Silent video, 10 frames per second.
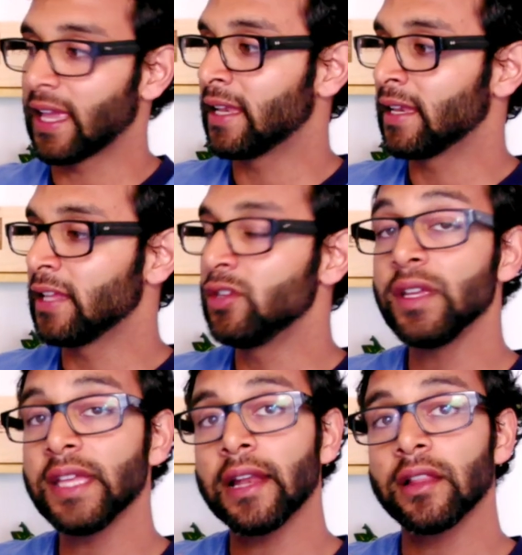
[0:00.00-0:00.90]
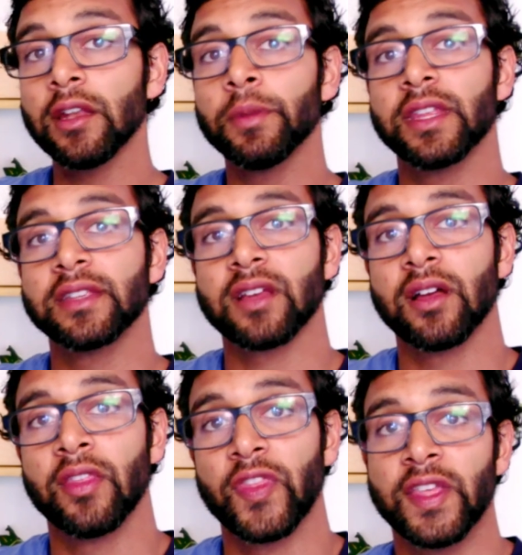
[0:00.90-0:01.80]
And you can get a little bit of this
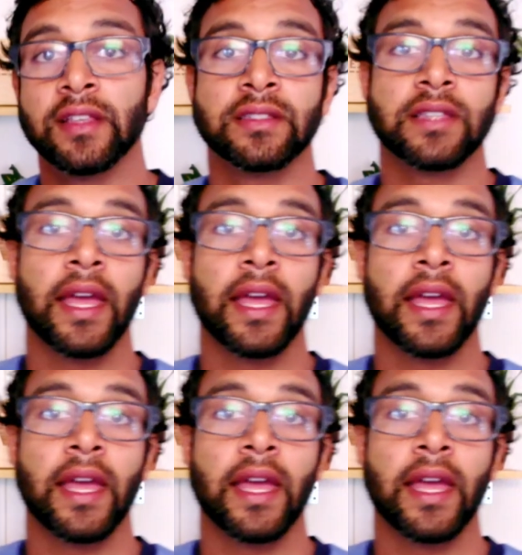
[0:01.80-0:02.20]
on things